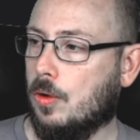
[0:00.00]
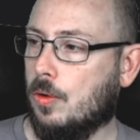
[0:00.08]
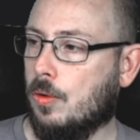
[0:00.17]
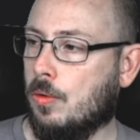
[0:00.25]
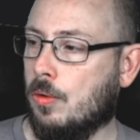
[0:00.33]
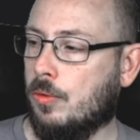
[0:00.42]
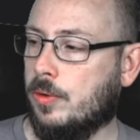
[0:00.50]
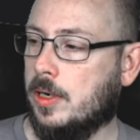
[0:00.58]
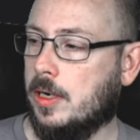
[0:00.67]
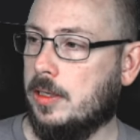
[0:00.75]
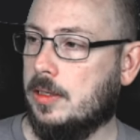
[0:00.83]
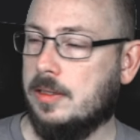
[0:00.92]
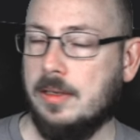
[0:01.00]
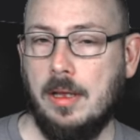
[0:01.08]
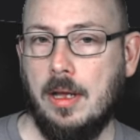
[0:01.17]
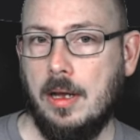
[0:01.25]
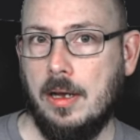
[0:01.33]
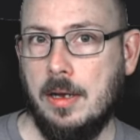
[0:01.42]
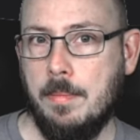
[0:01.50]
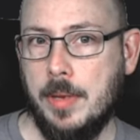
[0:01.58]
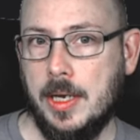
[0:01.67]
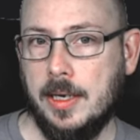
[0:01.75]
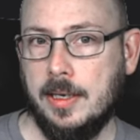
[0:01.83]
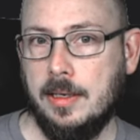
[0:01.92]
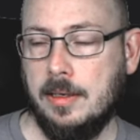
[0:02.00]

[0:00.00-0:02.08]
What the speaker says: All right, I'm back.